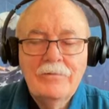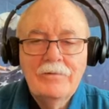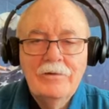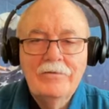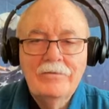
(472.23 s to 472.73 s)

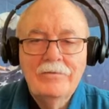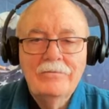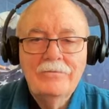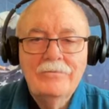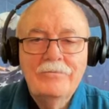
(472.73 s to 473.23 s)
Listen,
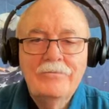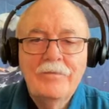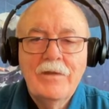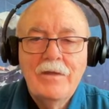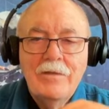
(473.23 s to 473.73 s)

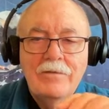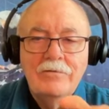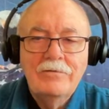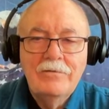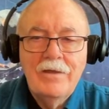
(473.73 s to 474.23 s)

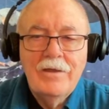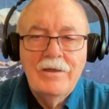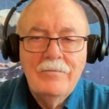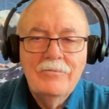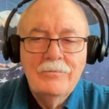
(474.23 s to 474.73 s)
this is not
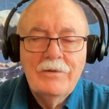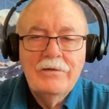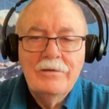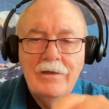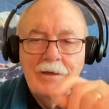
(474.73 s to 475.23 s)
him
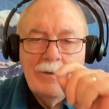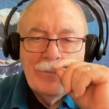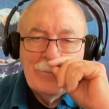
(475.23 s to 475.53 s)
speaking now.